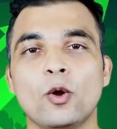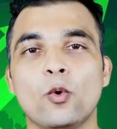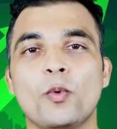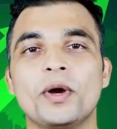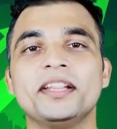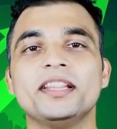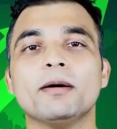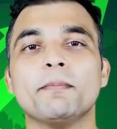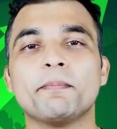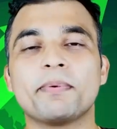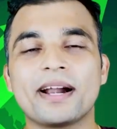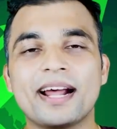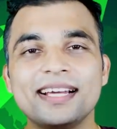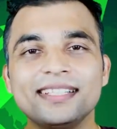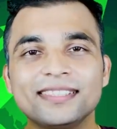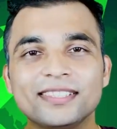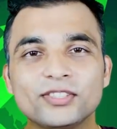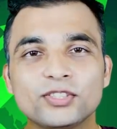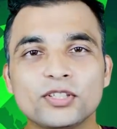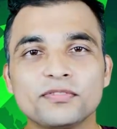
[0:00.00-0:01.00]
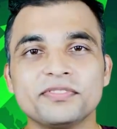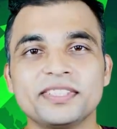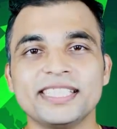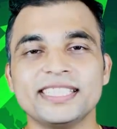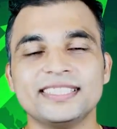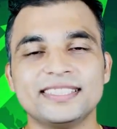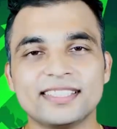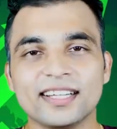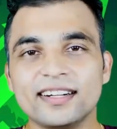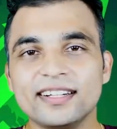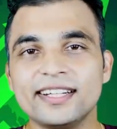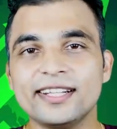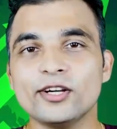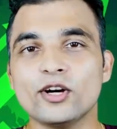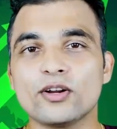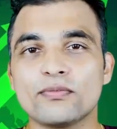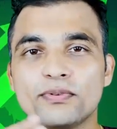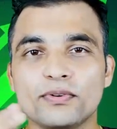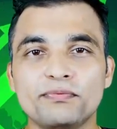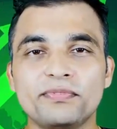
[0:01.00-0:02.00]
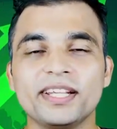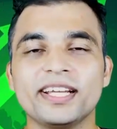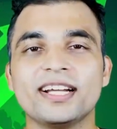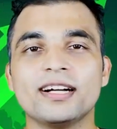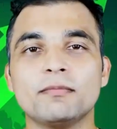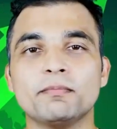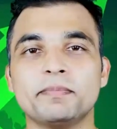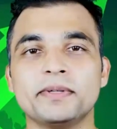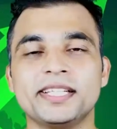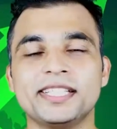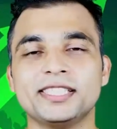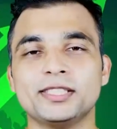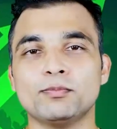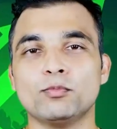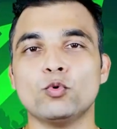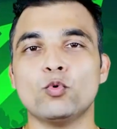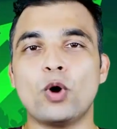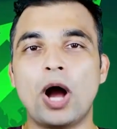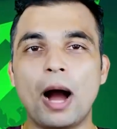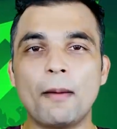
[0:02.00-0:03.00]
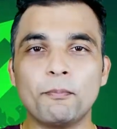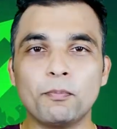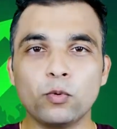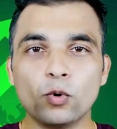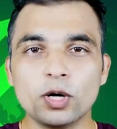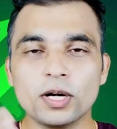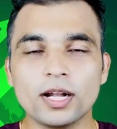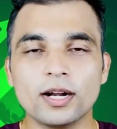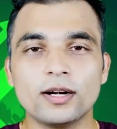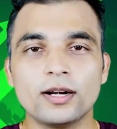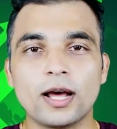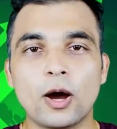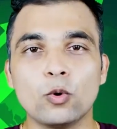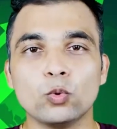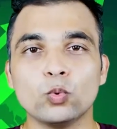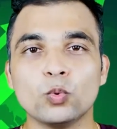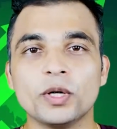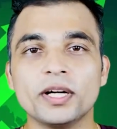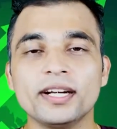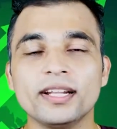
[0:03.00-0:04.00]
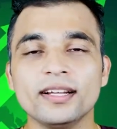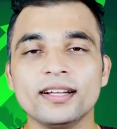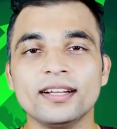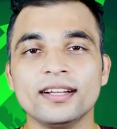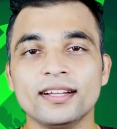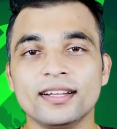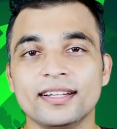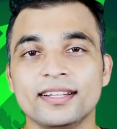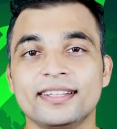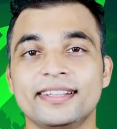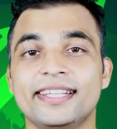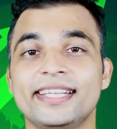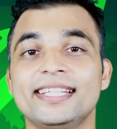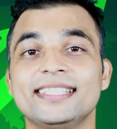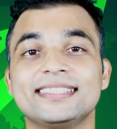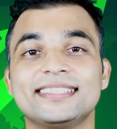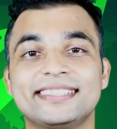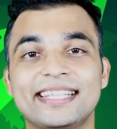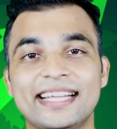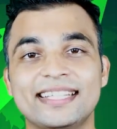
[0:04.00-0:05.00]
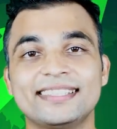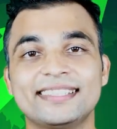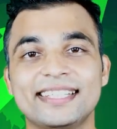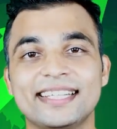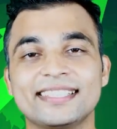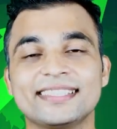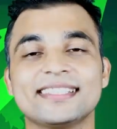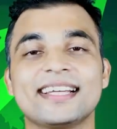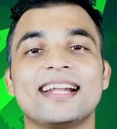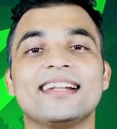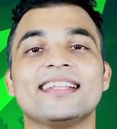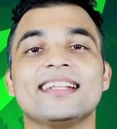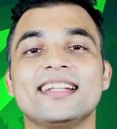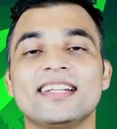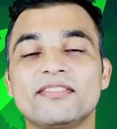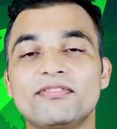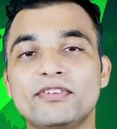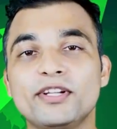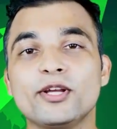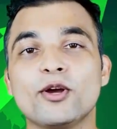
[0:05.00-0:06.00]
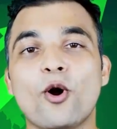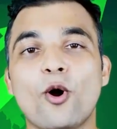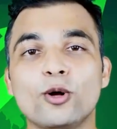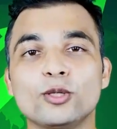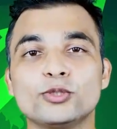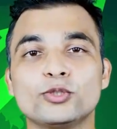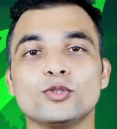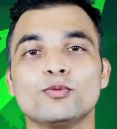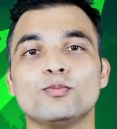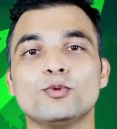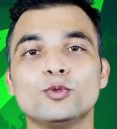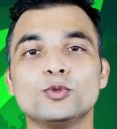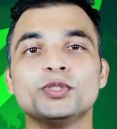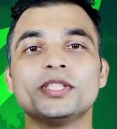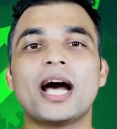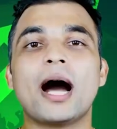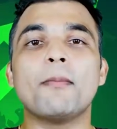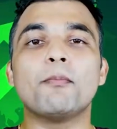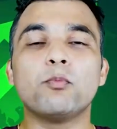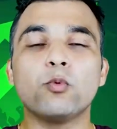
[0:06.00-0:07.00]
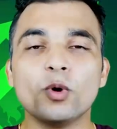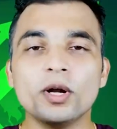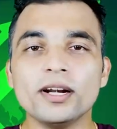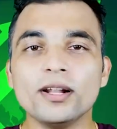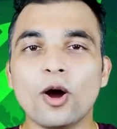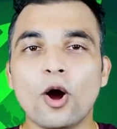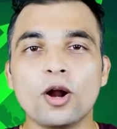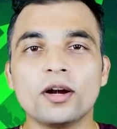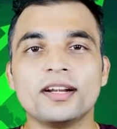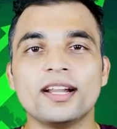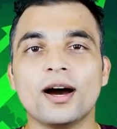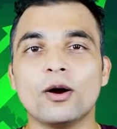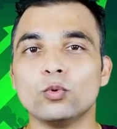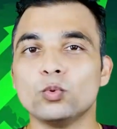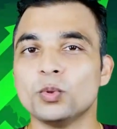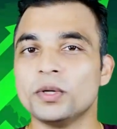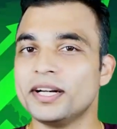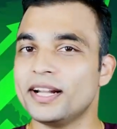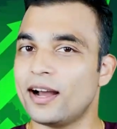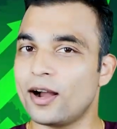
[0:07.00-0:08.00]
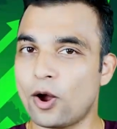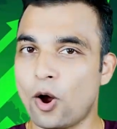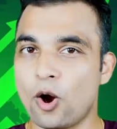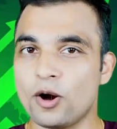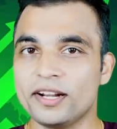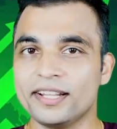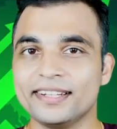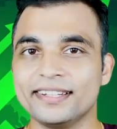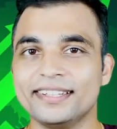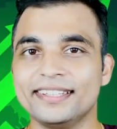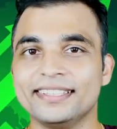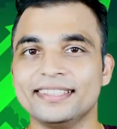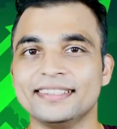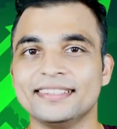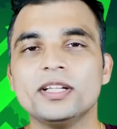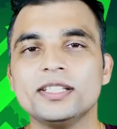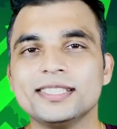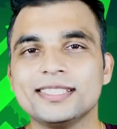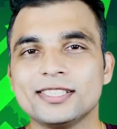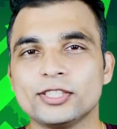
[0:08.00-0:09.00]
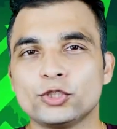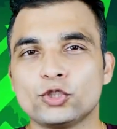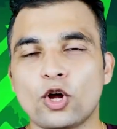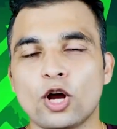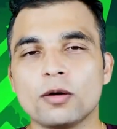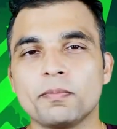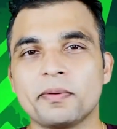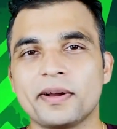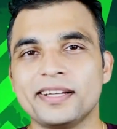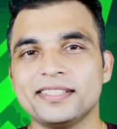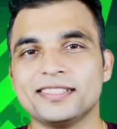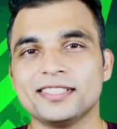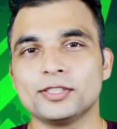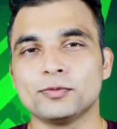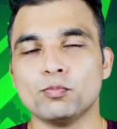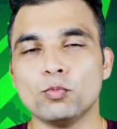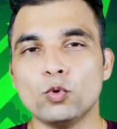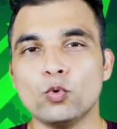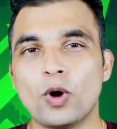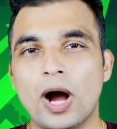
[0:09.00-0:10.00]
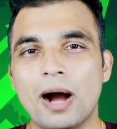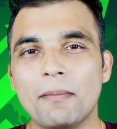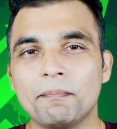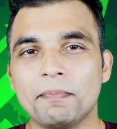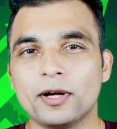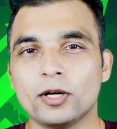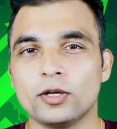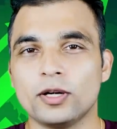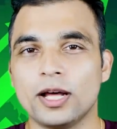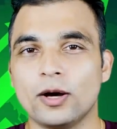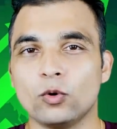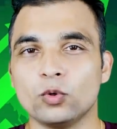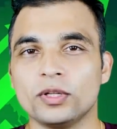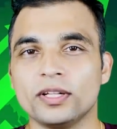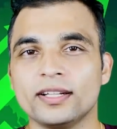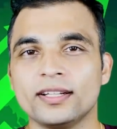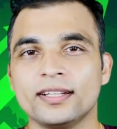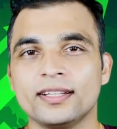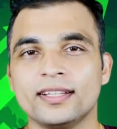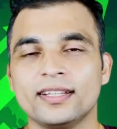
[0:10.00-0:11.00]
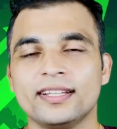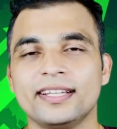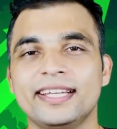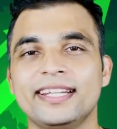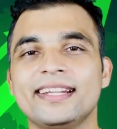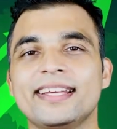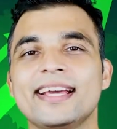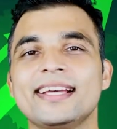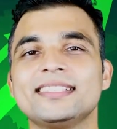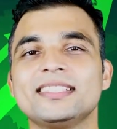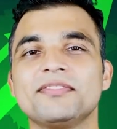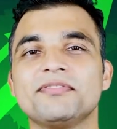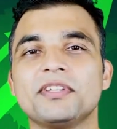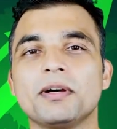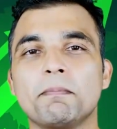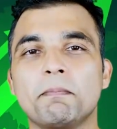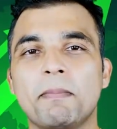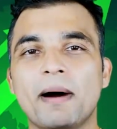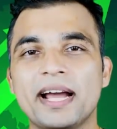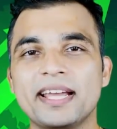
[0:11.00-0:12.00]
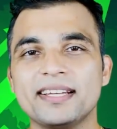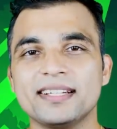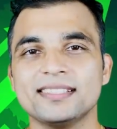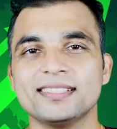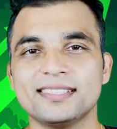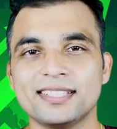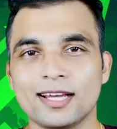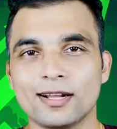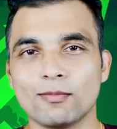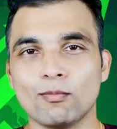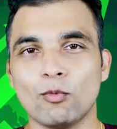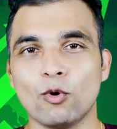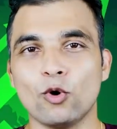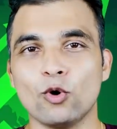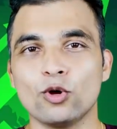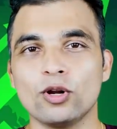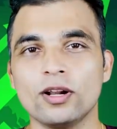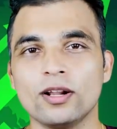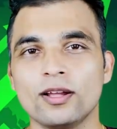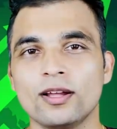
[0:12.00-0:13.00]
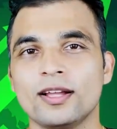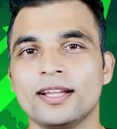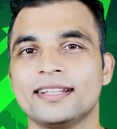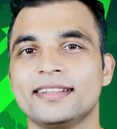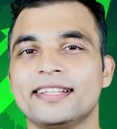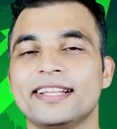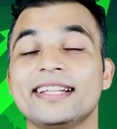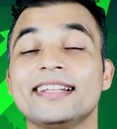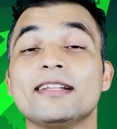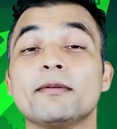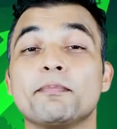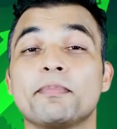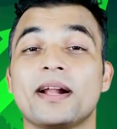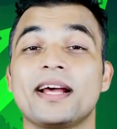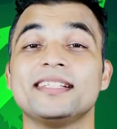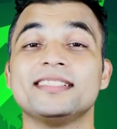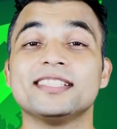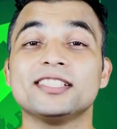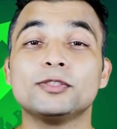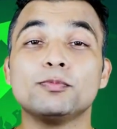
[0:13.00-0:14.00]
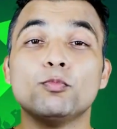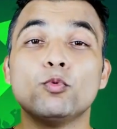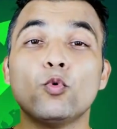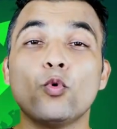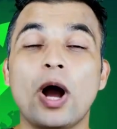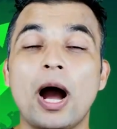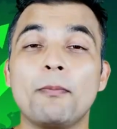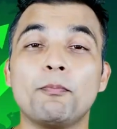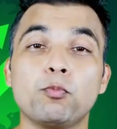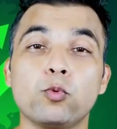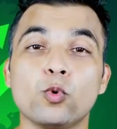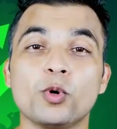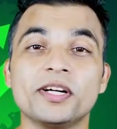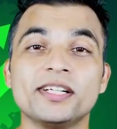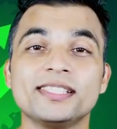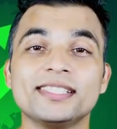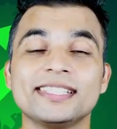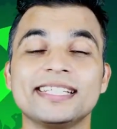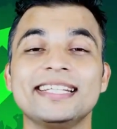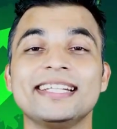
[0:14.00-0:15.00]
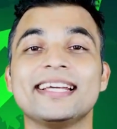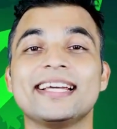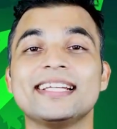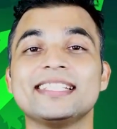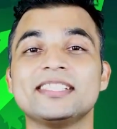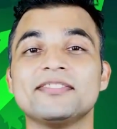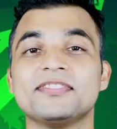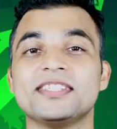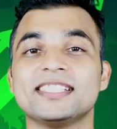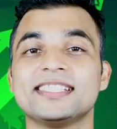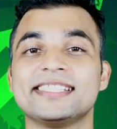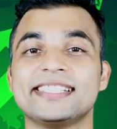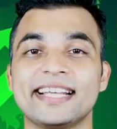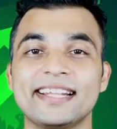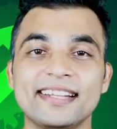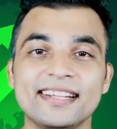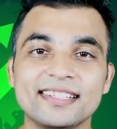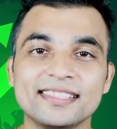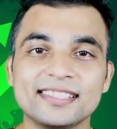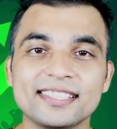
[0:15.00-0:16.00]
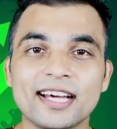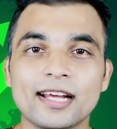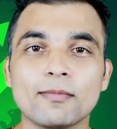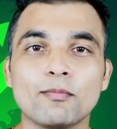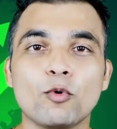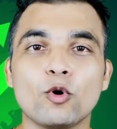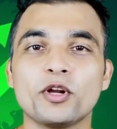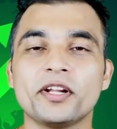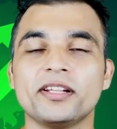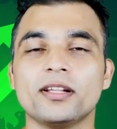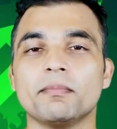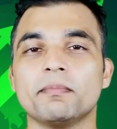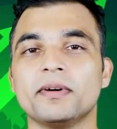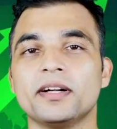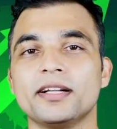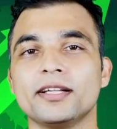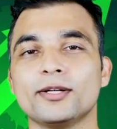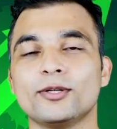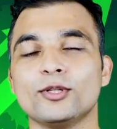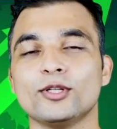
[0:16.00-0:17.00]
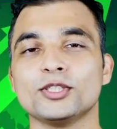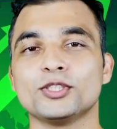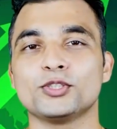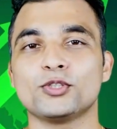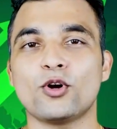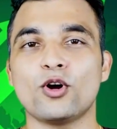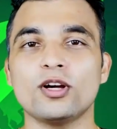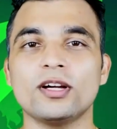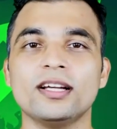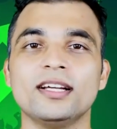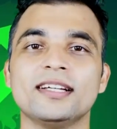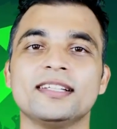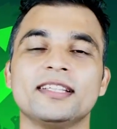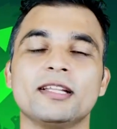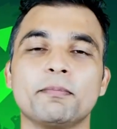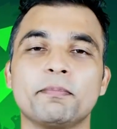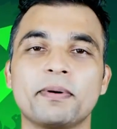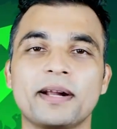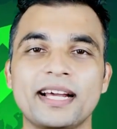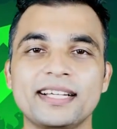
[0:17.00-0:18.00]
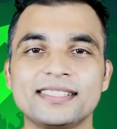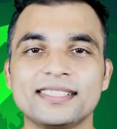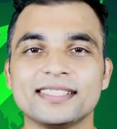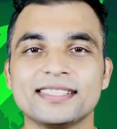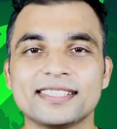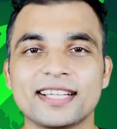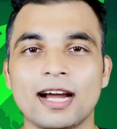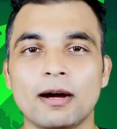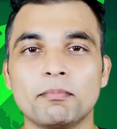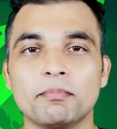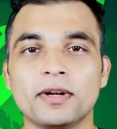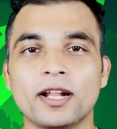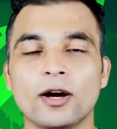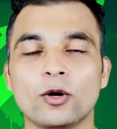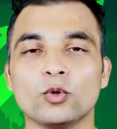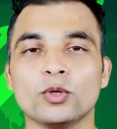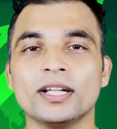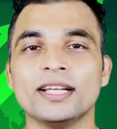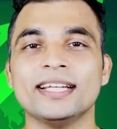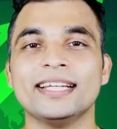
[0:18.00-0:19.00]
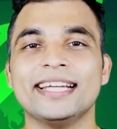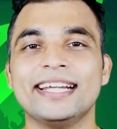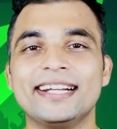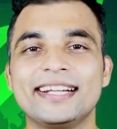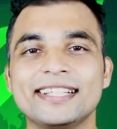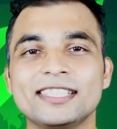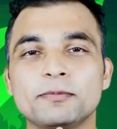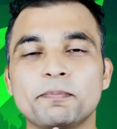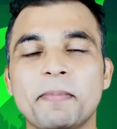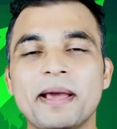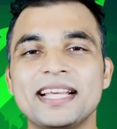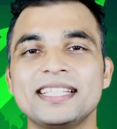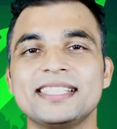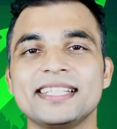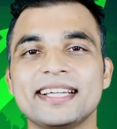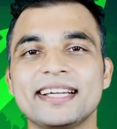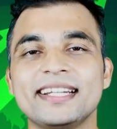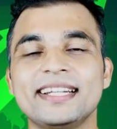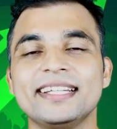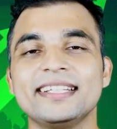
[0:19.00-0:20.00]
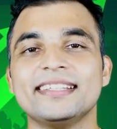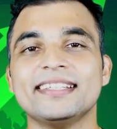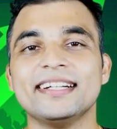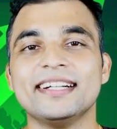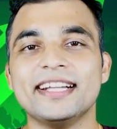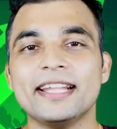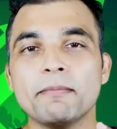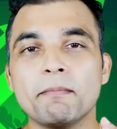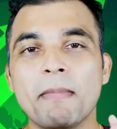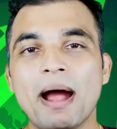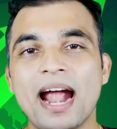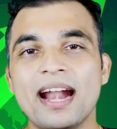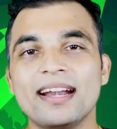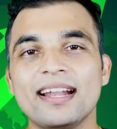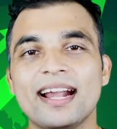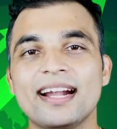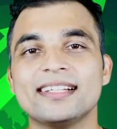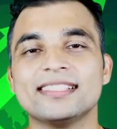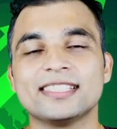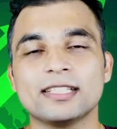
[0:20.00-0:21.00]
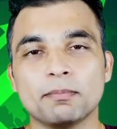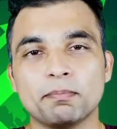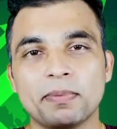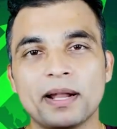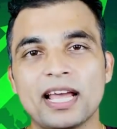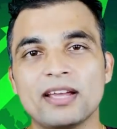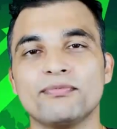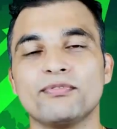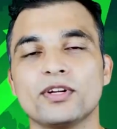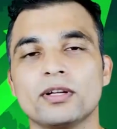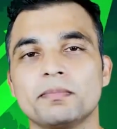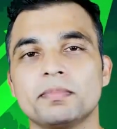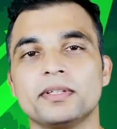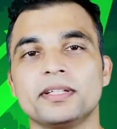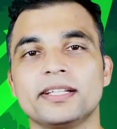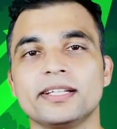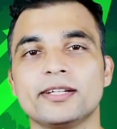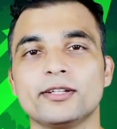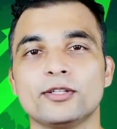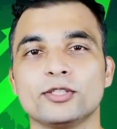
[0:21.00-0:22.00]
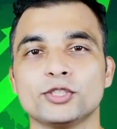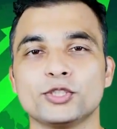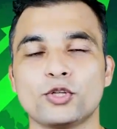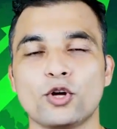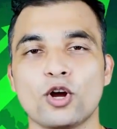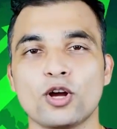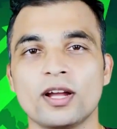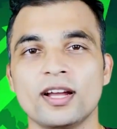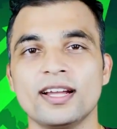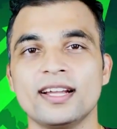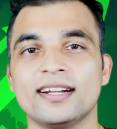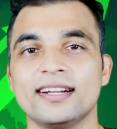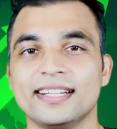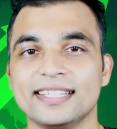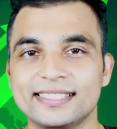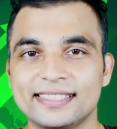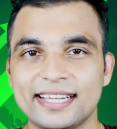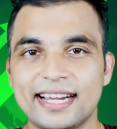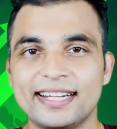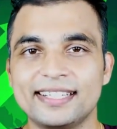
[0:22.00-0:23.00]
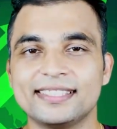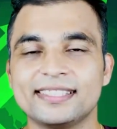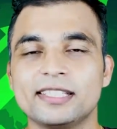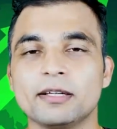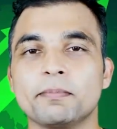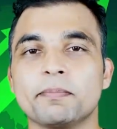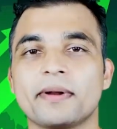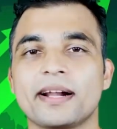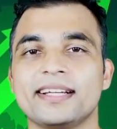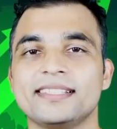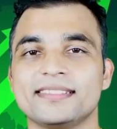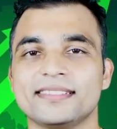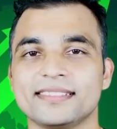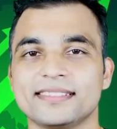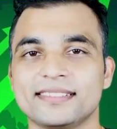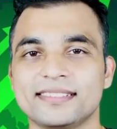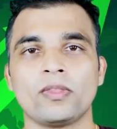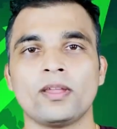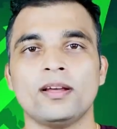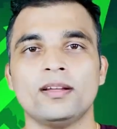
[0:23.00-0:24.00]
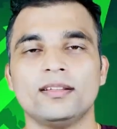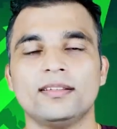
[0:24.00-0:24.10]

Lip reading: When the prices of these 30 or 50 companies move upward or downward, the Sensex and the Nifty also moves upward or downward accordingly. Does the stock prices move up or down? In case if the buyers are more, then the prices move upwards. In case if the sellers are more in a particular stock, the prices come down. It is basically the demand and supply for a particular stock decides the prices.